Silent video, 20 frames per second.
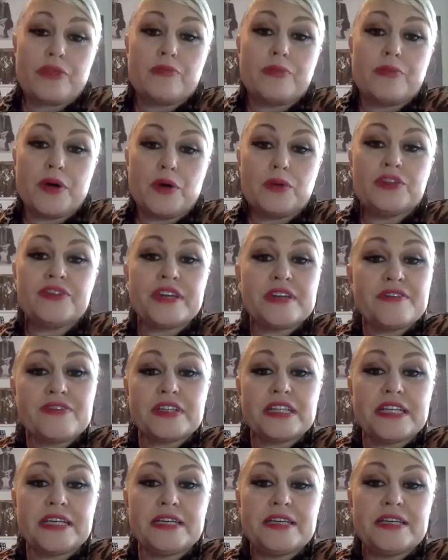But we'll
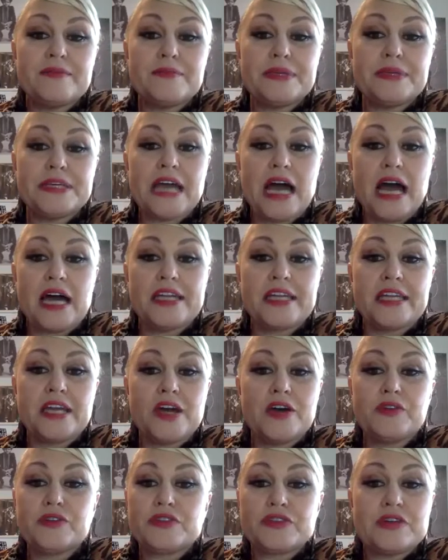definitely be
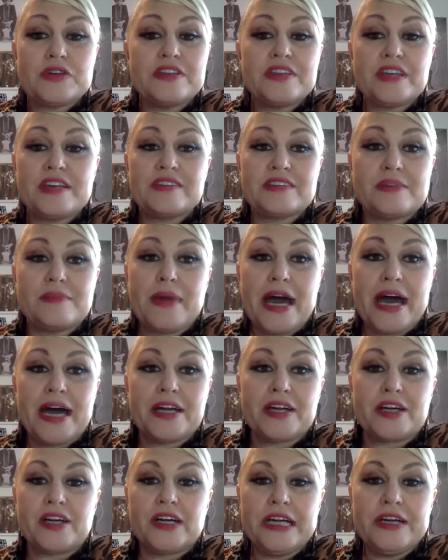audio, so it doesn't
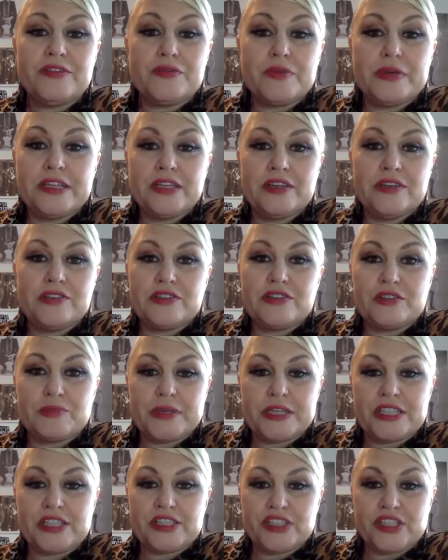matter if we lose your
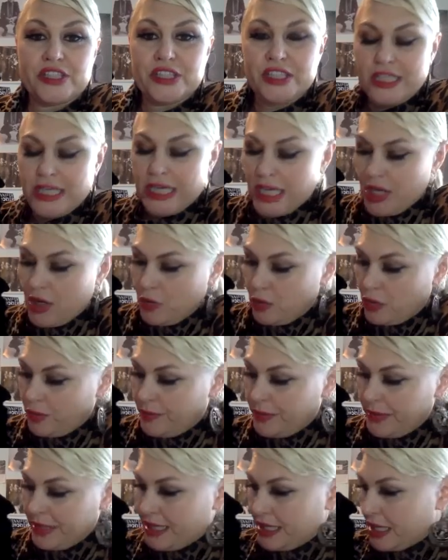picture. We'll
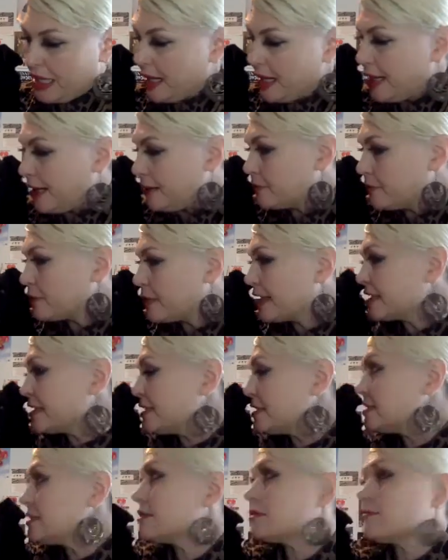be a
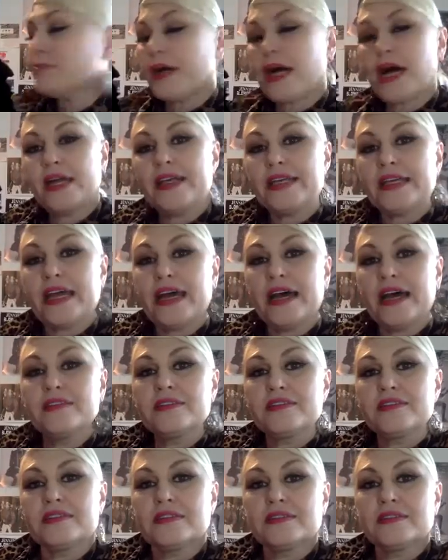regular podcast.